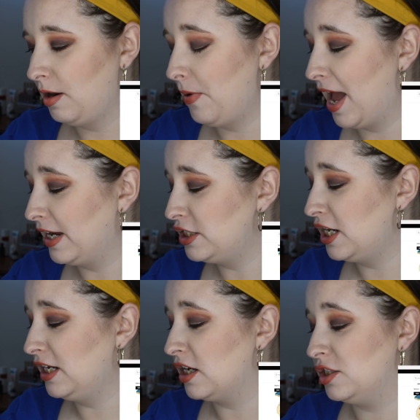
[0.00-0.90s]

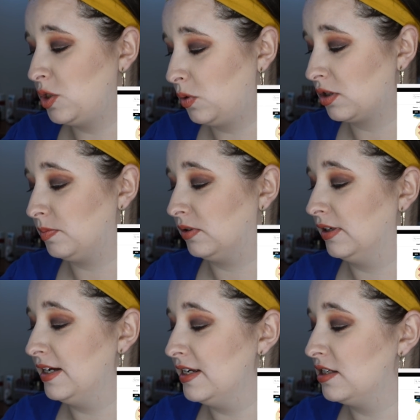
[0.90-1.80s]
Packaging
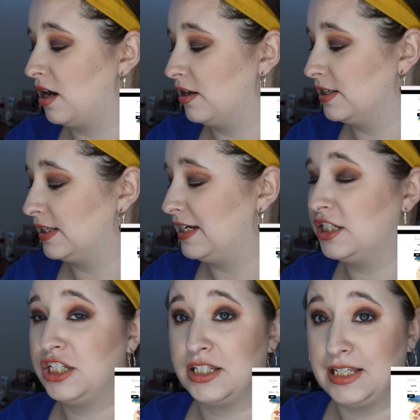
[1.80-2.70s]
adorable. It is honestly a
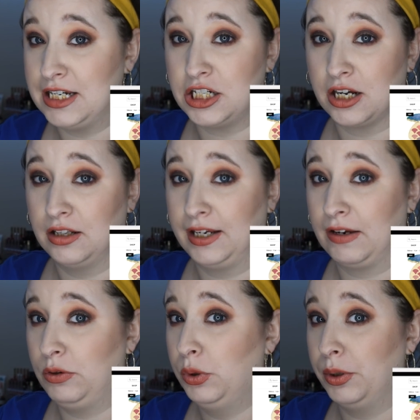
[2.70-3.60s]
seashell. Like
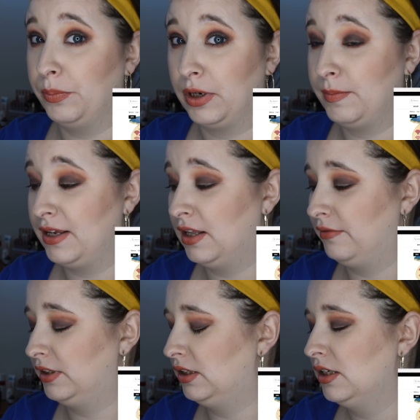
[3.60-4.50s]
if you are a mermaid
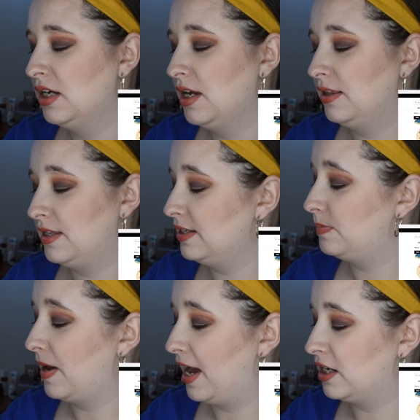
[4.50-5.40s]
lover,
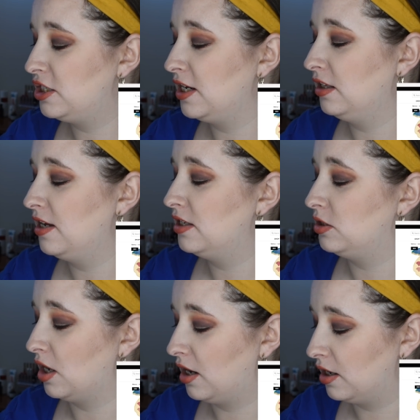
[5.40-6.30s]
this packaging
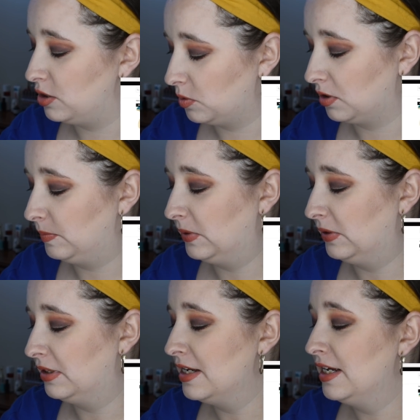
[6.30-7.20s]
is
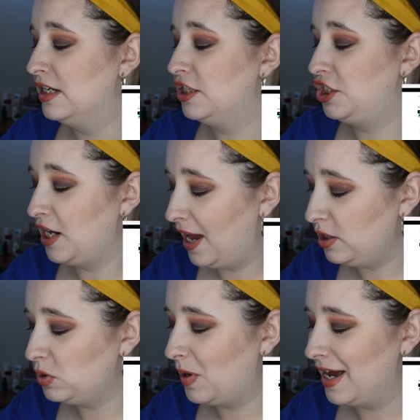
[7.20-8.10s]
adorable.
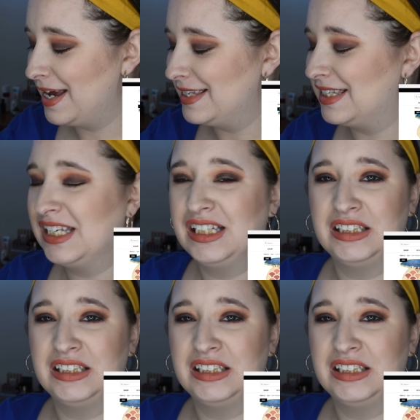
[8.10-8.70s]
Shadows wise,